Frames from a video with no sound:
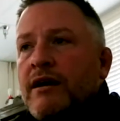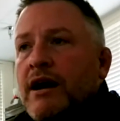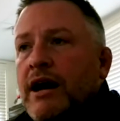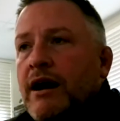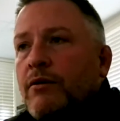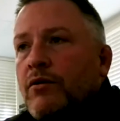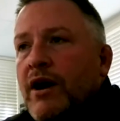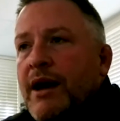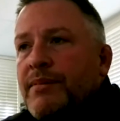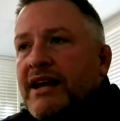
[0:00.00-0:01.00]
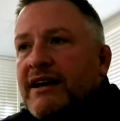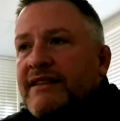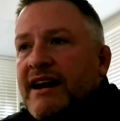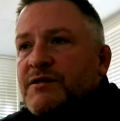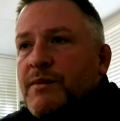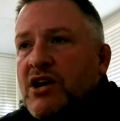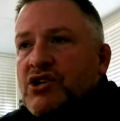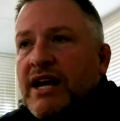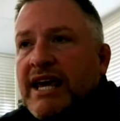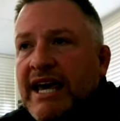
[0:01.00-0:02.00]
We're happy to get that expansion
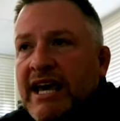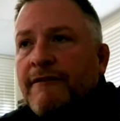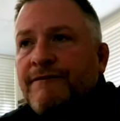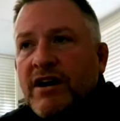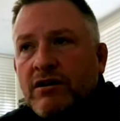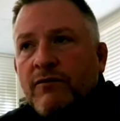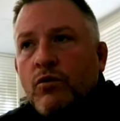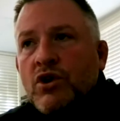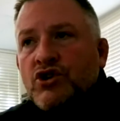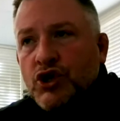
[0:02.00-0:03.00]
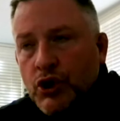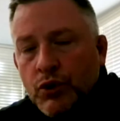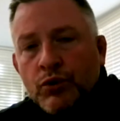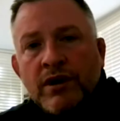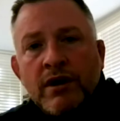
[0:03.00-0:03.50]
again, effective 1 June.